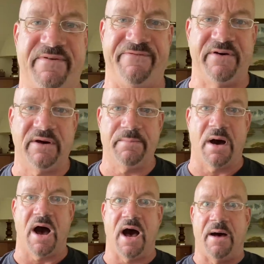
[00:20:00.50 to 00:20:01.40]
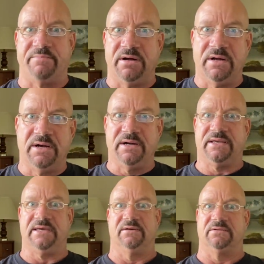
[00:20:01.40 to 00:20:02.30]
the Philly mob,
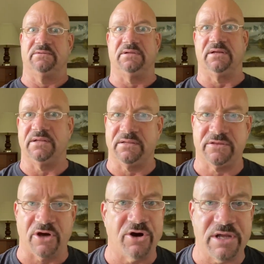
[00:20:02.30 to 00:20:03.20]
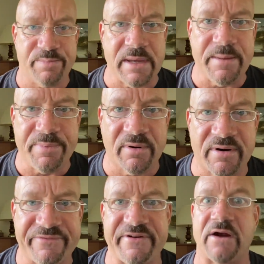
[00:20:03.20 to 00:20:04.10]
killed 30 people
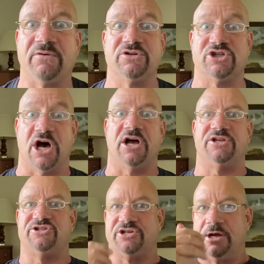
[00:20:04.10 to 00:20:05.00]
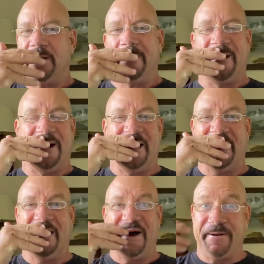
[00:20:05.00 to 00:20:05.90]
and a federal judge.
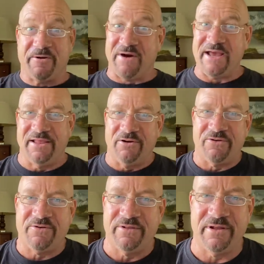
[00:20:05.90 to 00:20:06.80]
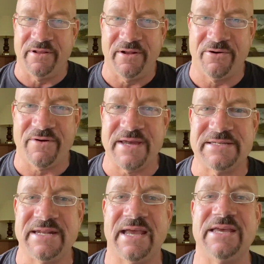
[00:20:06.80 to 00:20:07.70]
Little
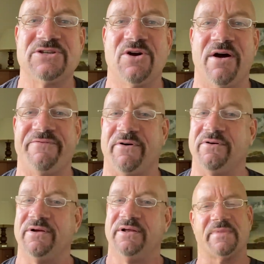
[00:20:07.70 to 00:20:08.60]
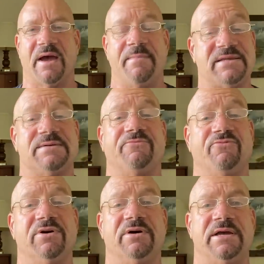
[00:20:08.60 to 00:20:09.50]
crazy Nicky Scarfo. I met some
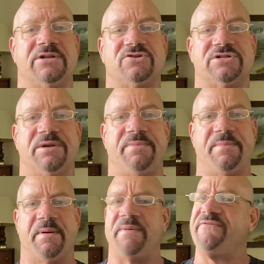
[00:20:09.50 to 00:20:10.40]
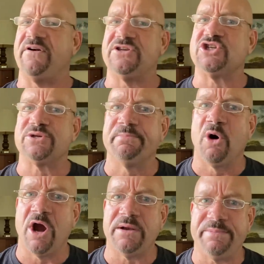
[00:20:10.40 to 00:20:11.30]
really interesting people. I met very
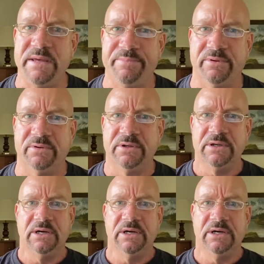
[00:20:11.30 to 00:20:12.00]
smart people,